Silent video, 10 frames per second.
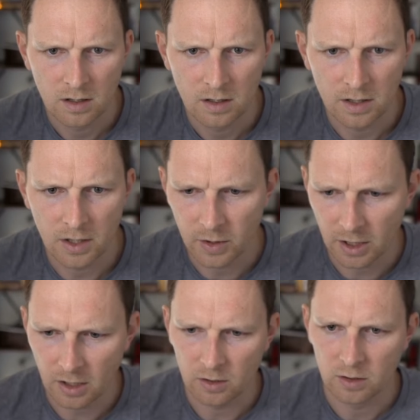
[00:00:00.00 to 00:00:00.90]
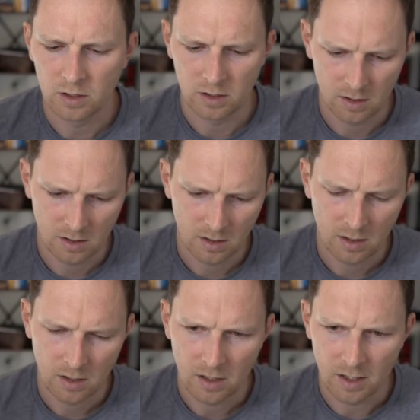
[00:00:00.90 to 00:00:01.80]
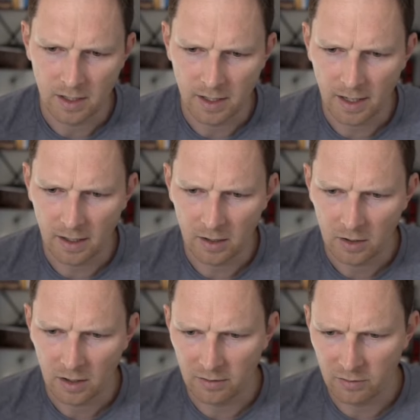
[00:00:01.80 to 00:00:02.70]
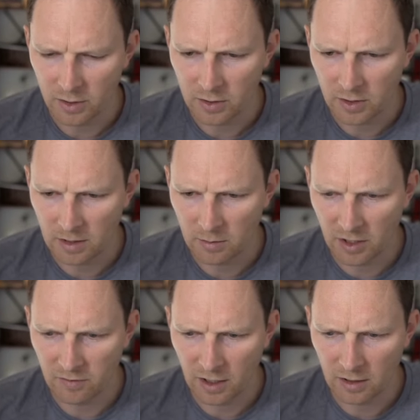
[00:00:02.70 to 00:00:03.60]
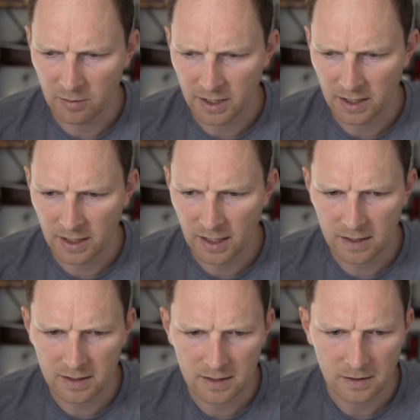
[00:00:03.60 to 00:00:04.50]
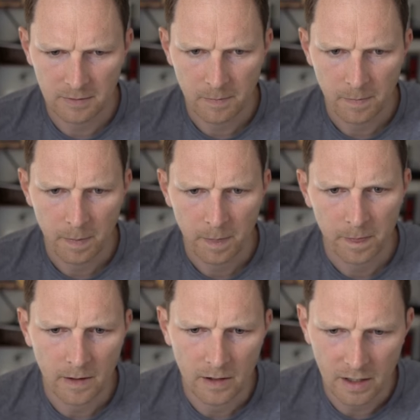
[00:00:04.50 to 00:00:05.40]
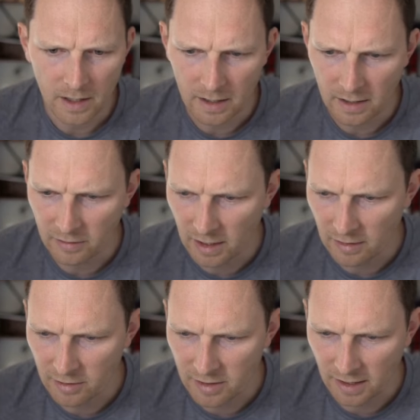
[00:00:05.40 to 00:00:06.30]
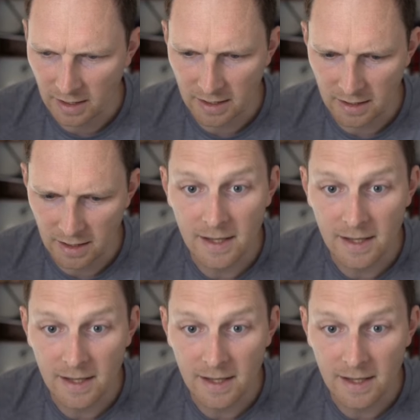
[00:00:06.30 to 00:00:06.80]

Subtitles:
There we go. And now I've recreated my environment again, and I've got everything I need in